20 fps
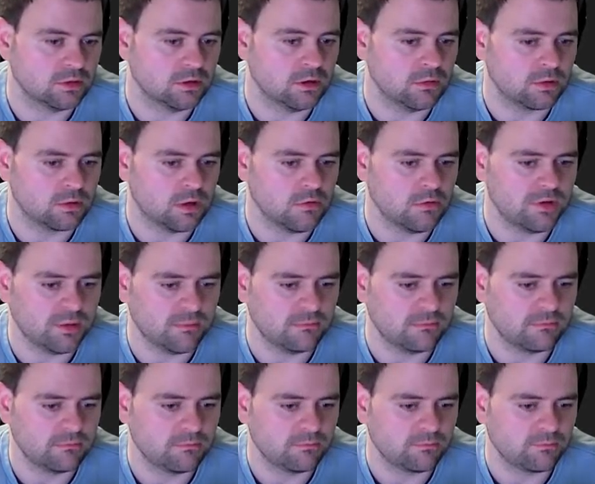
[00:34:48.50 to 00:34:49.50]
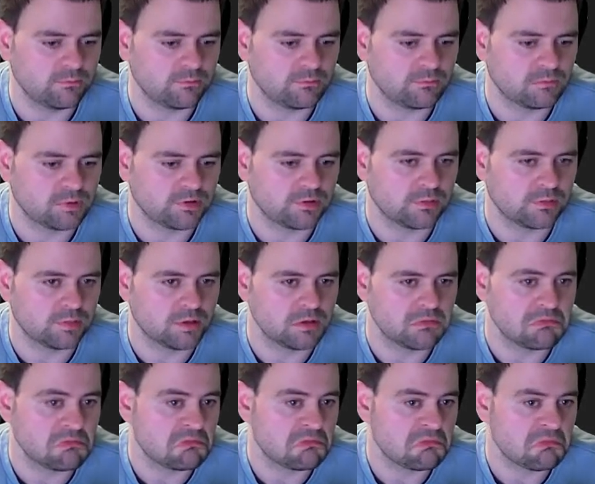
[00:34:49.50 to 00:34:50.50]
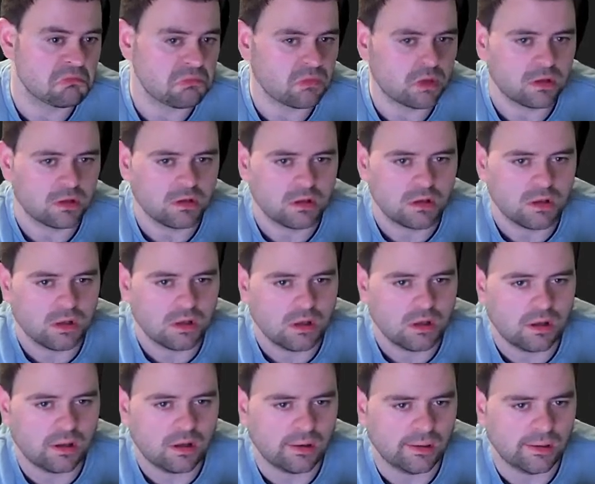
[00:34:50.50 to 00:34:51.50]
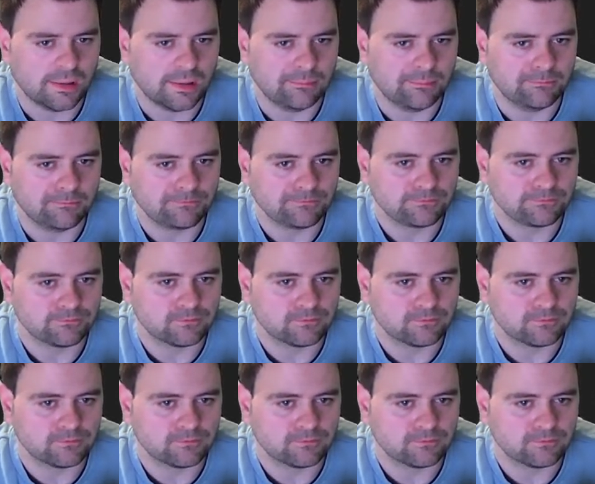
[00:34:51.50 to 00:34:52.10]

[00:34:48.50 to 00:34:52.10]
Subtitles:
code it, presumably. And